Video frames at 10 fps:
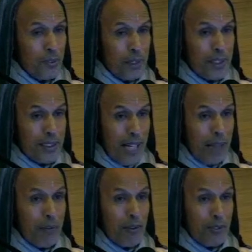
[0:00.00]
during the
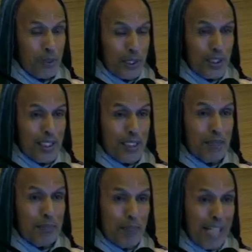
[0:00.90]
time of
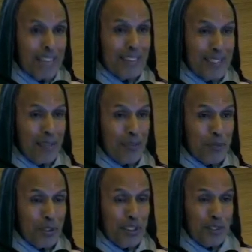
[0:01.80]
Krishna's
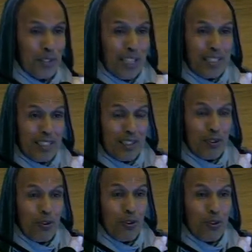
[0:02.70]
pastimes, when they're trying that the
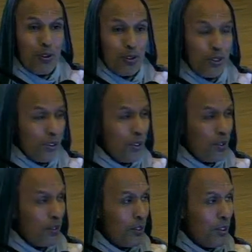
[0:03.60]
whole,
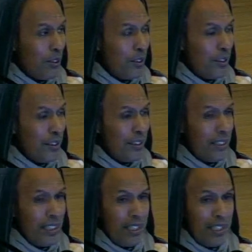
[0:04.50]

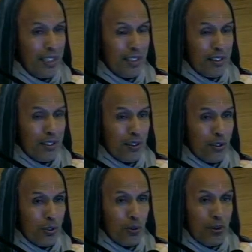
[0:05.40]

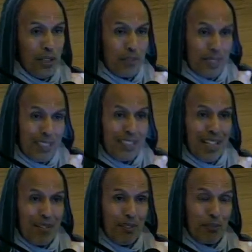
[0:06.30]
Gokula
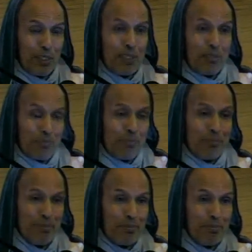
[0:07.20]
Vrindavan was
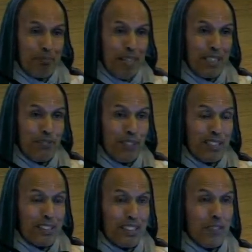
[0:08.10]

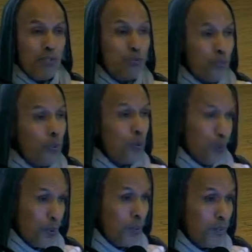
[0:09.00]
manifested in
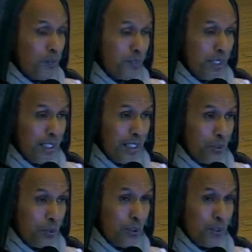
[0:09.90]
full in
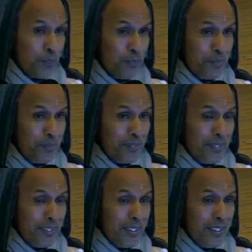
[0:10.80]
this world.
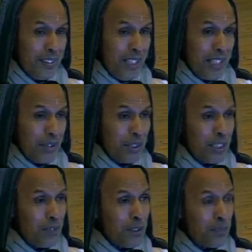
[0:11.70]
And
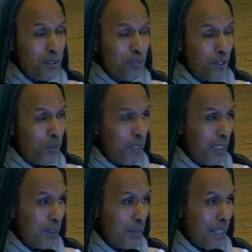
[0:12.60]
Krishna was
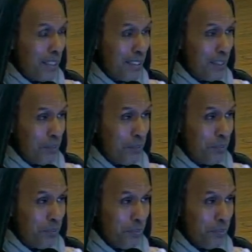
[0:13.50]
performing his pastime.